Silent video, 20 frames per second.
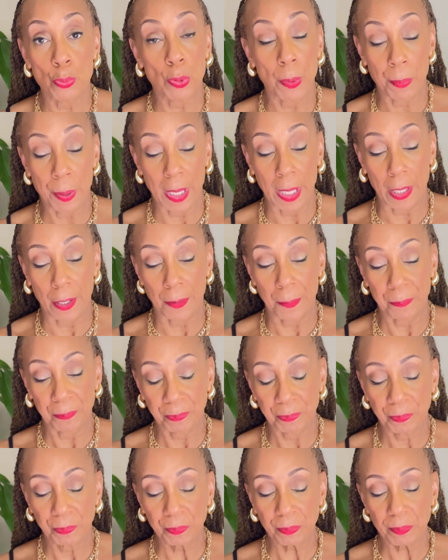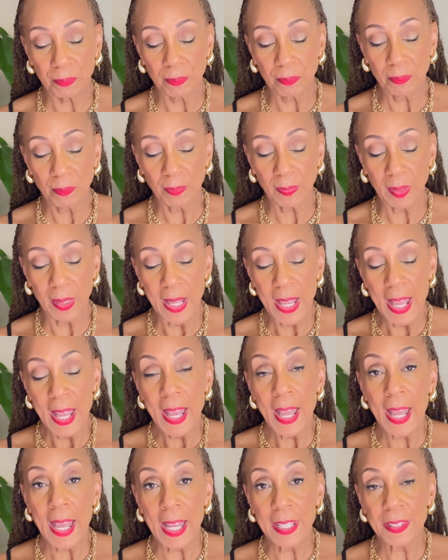repair.
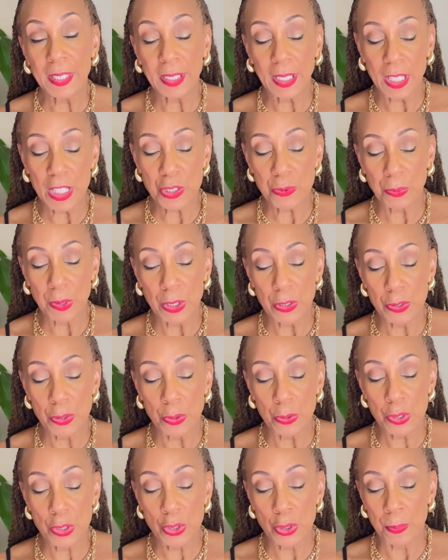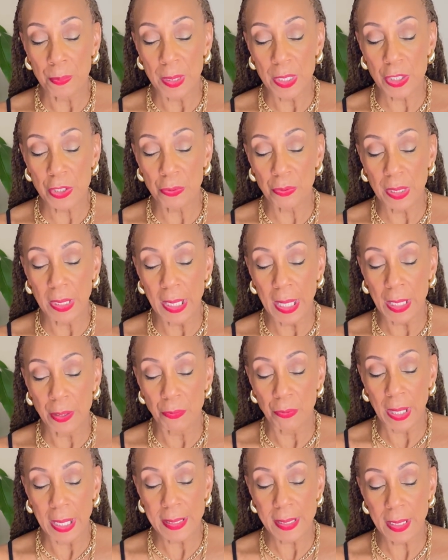Ethic is reduced to misery
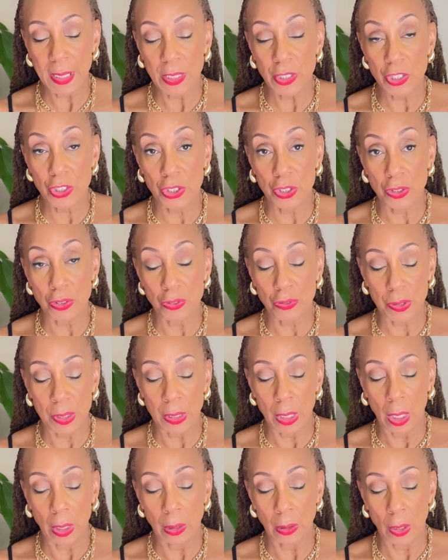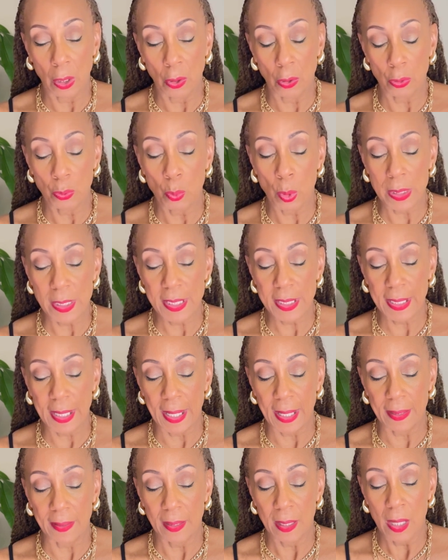and raising his children alone once
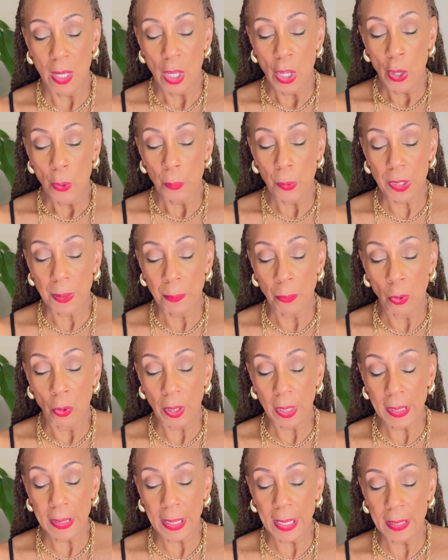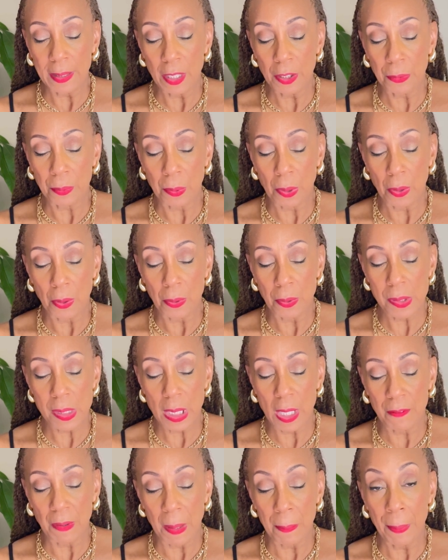again, with Morgan in the throes
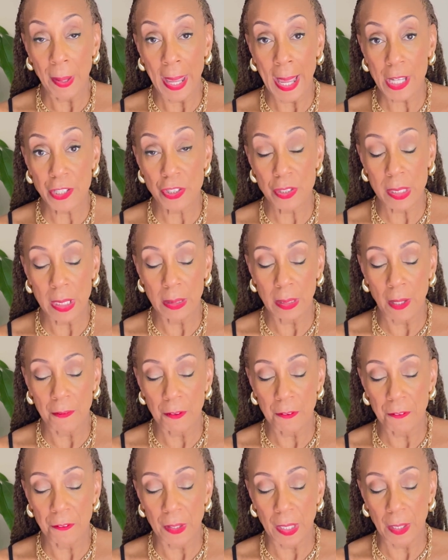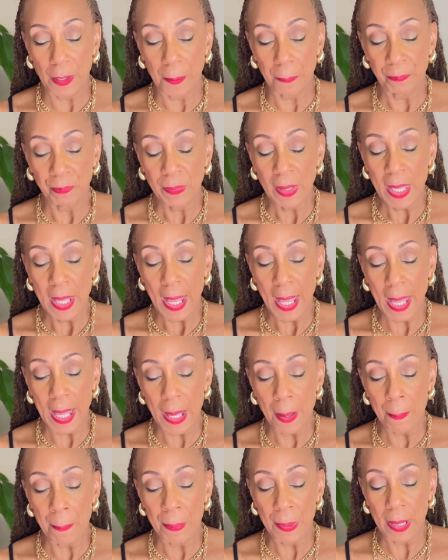of a passionate love affair
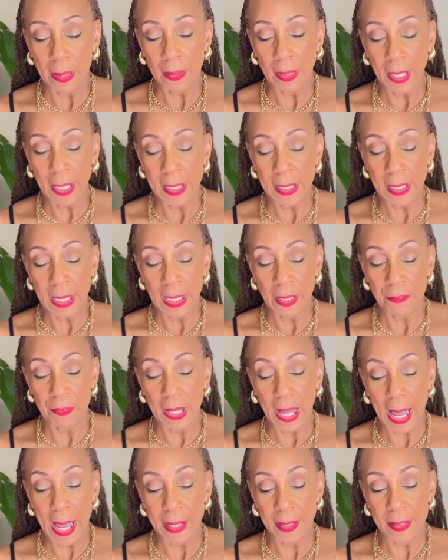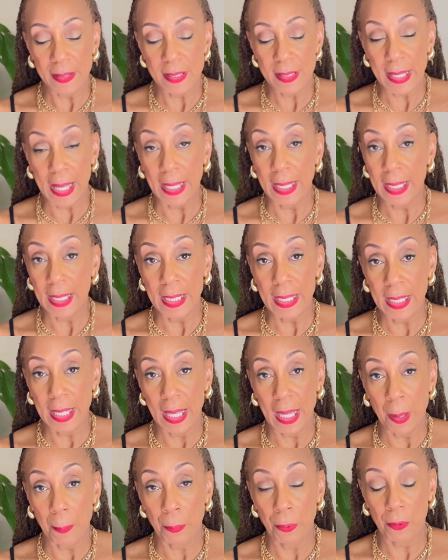and Bella in need of guidance that he
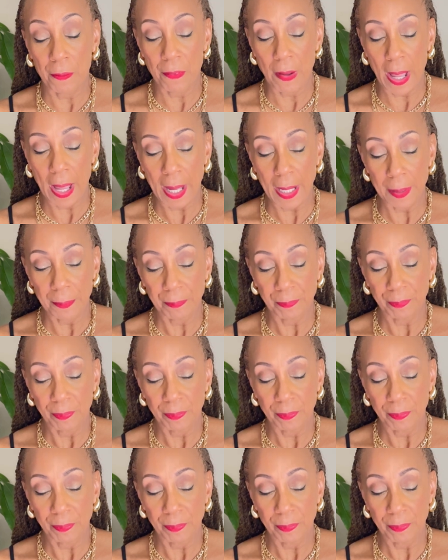can't provide.